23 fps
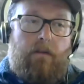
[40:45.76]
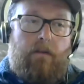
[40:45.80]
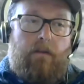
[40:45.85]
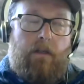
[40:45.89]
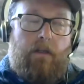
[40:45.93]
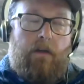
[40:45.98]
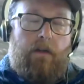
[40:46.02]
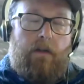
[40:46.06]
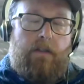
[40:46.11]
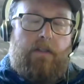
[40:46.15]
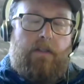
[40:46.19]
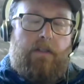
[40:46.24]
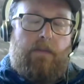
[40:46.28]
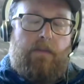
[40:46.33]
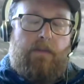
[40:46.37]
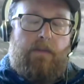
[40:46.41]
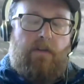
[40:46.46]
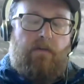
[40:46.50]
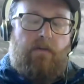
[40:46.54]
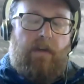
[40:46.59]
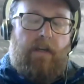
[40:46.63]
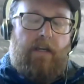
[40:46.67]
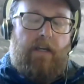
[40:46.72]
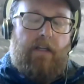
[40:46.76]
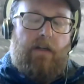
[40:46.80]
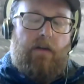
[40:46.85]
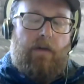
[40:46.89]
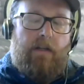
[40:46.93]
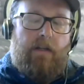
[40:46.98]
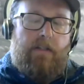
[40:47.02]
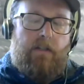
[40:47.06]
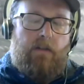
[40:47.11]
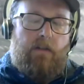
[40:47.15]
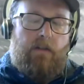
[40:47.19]
there is some savanna
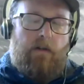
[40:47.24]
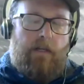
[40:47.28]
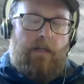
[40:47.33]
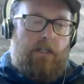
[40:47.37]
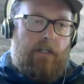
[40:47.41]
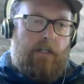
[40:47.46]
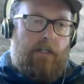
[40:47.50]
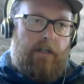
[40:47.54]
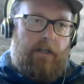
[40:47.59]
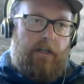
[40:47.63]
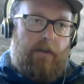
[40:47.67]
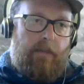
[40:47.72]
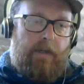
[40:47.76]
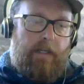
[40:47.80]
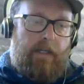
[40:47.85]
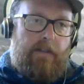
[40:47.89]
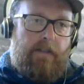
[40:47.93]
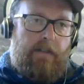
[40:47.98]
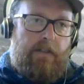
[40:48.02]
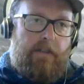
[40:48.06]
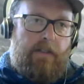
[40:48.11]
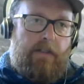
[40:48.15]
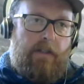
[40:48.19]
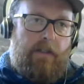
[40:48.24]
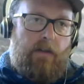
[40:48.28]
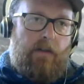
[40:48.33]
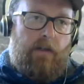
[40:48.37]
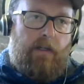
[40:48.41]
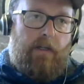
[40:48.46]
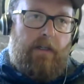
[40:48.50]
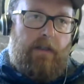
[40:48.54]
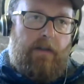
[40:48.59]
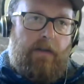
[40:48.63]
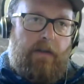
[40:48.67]
restoration coming to
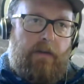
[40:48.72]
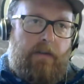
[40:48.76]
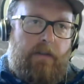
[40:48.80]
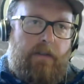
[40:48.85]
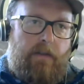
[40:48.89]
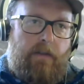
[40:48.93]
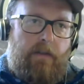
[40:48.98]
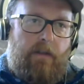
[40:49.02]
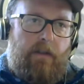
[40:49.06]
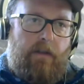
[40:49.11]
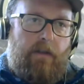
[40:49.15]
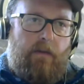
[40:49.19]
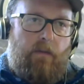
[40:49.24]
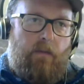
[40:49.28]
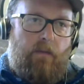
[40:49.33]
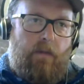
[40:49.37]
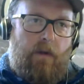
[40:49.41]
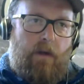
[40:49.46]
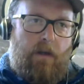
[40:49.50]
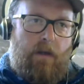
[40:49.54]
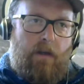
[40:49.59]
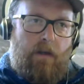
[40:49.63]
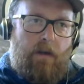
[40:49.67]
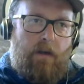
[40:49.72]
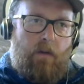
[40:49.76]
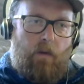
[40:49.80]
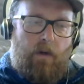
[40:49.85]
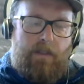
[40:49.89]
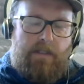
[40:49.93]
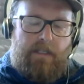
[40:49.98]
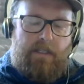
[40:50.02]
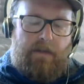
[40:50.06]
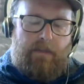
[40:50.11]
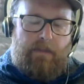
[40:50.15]
Cedar Niles that
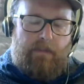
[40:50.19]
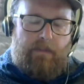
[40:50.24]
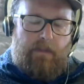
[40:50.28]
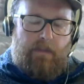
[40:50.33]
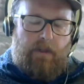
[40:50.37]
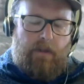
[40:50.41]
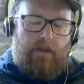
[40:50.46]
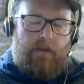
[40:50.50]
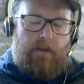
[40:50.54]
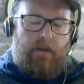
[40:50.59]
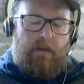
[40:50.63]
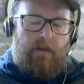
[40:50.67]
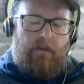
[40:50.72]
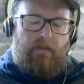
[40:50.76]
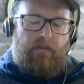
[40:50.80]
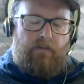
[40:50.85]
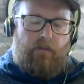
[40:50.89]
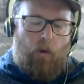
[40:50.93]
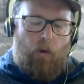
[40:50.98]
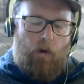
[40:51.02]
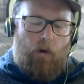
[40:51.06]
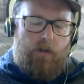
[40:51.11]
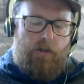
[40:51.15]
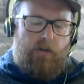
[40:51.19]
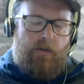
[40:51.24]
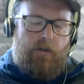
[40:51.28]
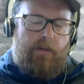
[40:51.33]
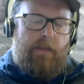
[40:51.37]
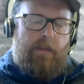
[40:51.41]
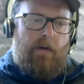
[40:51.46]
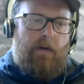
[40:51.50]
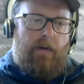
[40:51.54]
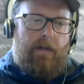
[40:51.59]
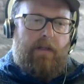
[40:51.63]
once the
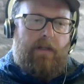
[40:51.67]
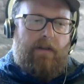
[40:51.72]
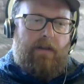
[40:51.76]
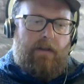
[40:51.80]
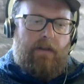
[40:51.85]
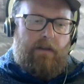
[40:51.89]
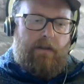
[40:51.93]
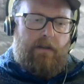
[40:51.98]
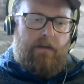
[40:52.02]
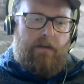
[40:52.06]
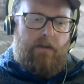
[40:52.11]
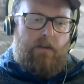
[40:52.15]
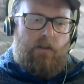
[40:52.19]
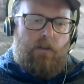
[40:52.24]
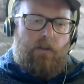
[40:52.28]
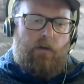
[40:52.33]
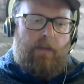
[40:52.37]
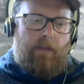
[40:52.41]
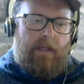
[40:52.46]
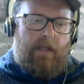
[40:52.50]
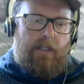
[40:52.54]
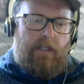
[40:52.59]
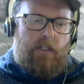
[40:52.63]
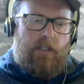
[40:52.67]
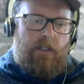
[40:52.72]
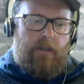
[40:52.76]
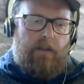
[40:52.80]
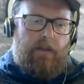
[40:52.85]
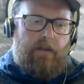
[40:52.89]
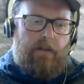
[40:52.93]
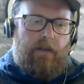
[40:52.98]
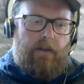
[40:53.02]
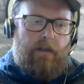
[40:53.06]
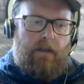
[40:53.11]
forestry mowing that Drew
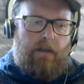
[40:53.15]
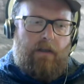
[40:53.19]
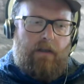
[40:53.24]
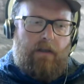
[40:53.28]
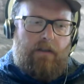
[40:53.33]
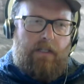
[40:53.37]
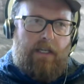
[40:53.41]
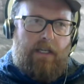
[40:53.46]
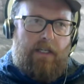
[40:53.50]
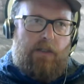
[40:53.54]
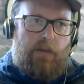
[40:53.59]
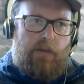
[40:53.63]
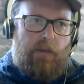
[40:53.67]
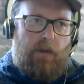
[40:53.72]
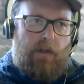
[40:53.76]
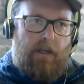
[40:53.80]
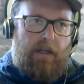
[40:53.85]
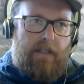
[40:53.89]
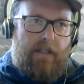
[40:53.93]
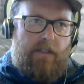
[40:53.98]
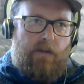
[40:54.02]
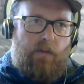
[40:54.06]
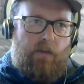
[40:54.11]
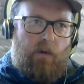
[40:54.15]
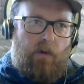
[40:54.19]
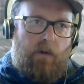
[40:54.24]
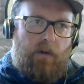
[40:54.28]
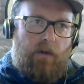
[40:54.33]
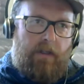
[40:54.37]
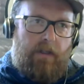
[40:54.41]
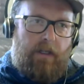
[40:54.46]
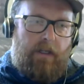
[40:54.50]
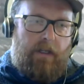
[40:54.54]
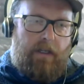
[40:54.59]
mentioned takes place, we're
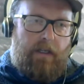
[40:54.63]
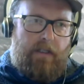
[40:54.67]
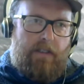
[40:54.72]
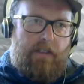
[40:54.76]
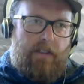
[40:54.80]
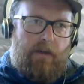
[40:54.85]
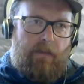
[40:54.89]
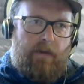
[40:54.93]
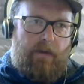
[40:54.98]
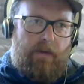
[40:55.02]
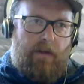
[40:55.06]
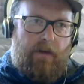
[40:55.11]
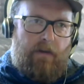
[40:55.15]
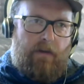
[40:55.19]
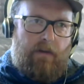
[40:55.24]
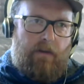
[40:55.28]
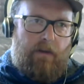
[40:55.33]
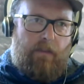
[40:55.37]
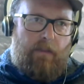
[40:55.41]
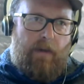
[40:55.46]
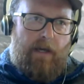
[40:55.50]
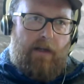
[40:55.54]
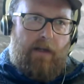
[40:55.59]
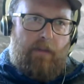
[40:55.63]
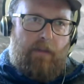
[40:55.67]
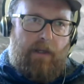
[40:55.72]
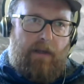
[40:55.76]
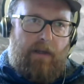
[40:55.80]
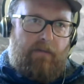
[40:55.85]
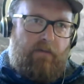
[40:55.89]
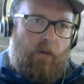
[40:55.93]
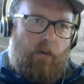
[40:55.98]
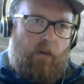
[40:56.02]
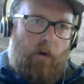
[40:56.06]
looking at some of the
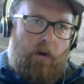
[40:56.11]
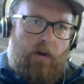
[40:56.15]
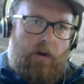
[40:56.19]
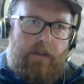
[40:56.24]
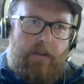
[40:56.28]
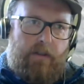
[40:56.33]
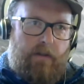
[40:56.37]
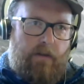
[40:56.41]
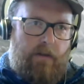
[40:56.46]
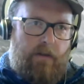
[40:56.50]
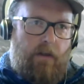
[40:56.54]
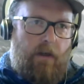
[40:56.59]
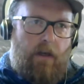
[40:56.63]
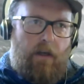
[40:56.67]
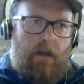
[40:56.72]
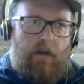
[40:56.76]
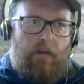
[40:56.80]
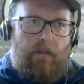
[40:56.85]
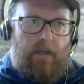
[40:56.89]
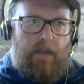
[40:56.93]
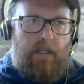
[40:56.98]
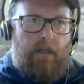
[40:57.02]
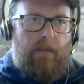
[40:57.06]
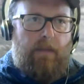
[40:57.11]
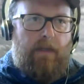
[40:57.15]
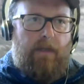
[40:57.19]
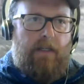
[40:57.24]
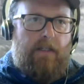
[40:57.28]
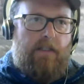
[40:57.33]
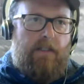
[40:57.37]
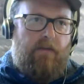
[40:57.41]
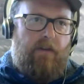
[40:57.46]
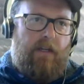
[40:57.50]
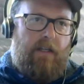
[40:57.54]
bottomland forest
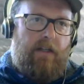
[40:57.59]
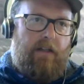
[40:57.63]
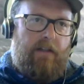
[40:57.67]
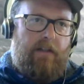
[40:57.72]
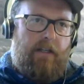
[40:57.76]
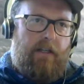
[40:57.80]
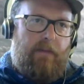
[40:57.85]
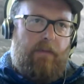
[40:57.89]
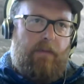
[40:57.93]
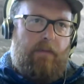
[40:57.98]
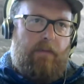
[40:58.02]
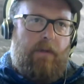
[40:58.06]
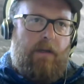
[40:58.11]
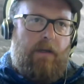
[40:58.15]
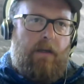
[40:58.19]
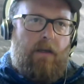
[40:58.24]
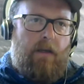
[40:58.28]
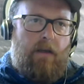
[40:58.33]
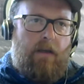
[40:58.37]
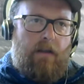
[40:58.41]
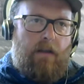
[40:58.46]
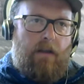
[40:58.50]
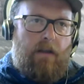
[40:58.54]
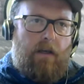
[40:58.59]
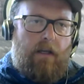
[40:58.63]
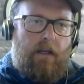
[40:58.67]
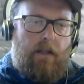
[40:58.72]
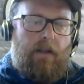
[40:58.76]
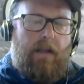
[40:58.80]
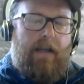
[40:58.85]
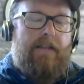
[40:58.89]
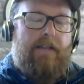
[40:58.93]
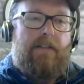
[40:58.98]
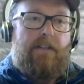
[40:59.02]
becoming savanna type
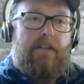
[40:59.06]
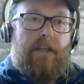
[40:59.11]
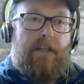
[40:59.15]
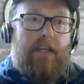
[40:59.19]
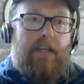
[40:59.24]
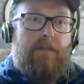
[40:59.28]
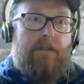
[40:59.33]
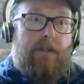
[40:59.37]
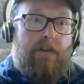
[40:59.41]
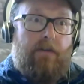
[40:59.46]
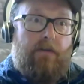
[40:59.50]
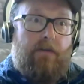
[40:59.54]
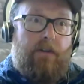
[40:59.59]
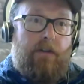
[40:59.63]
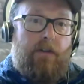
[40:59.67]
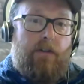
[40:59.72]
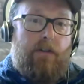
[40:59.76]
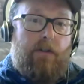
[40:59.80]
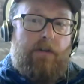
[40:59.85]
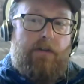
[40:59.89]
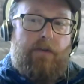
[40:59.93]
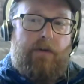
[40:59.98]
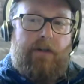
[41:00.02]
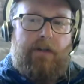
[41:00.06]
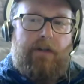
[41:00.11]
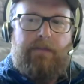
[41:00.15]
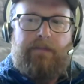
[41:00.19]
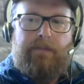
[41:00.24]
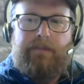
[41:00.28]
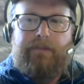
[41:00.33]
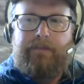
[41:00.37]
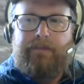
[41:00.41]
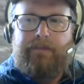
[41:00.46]
landscapes in the future as well.